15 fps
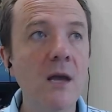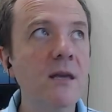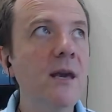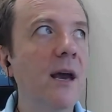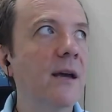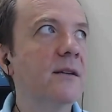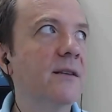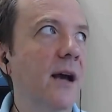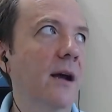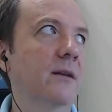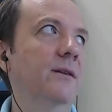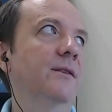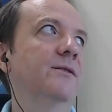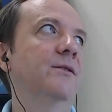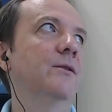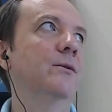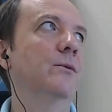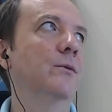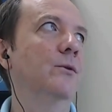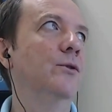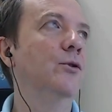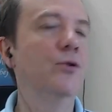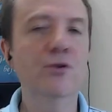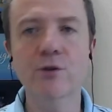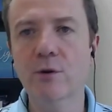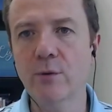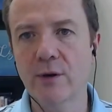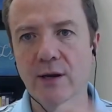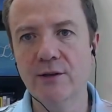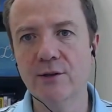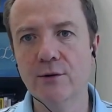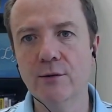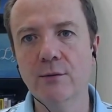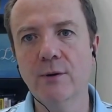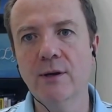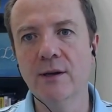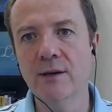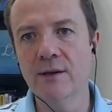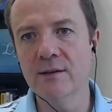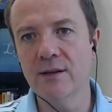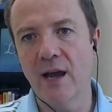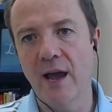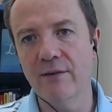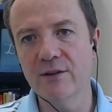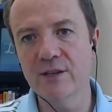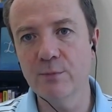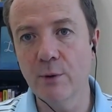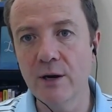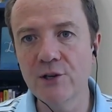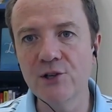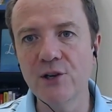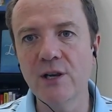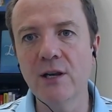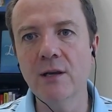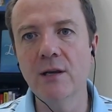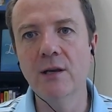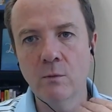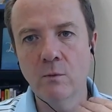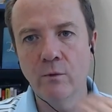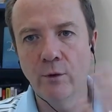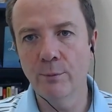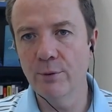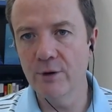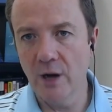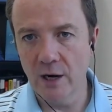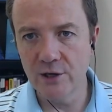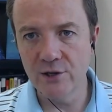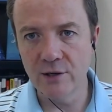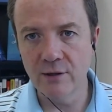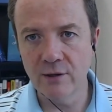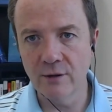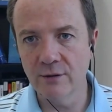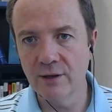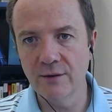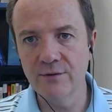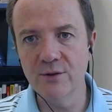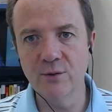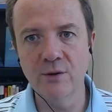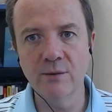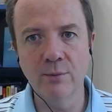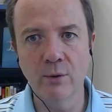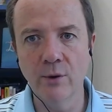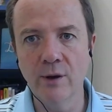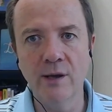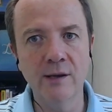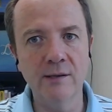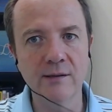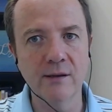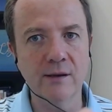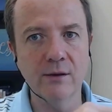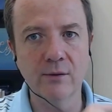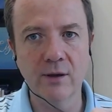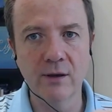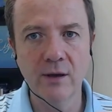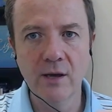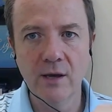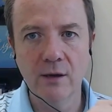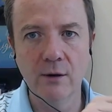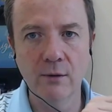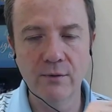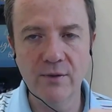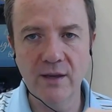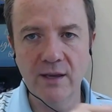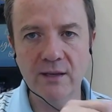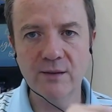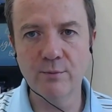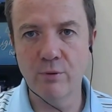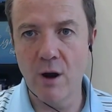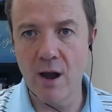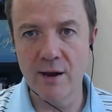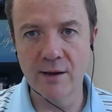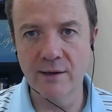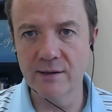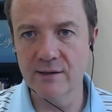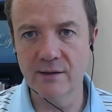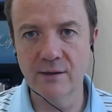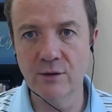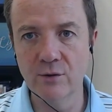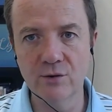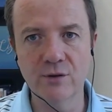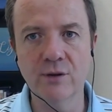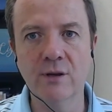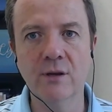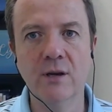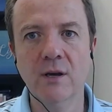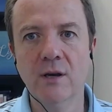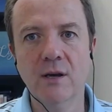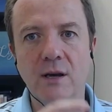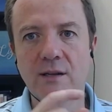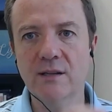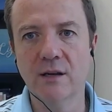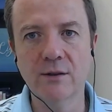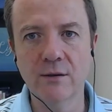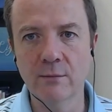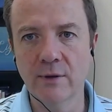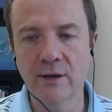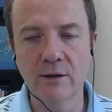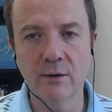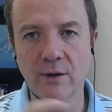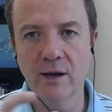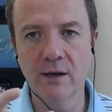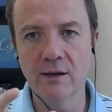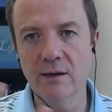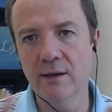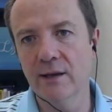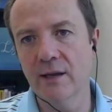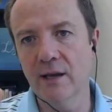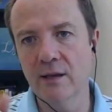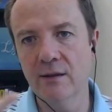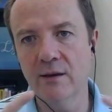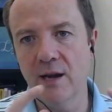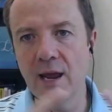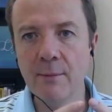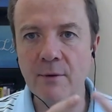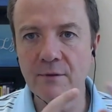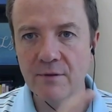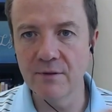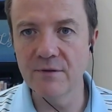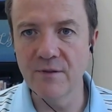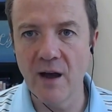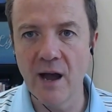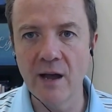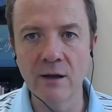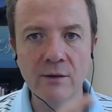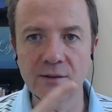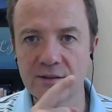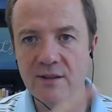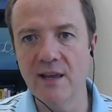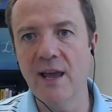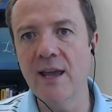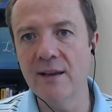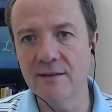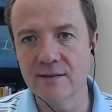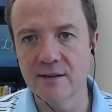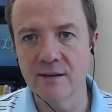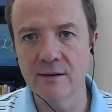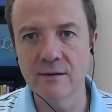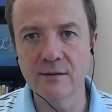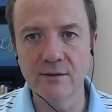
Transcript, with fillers: Yeah, exactly. So usually what I do is I have a spreadsheet for production that I'll give to an employee. And it's like, okay, you know, these products. And usually I tell them like, okay, like in the name of the file is the A S I N.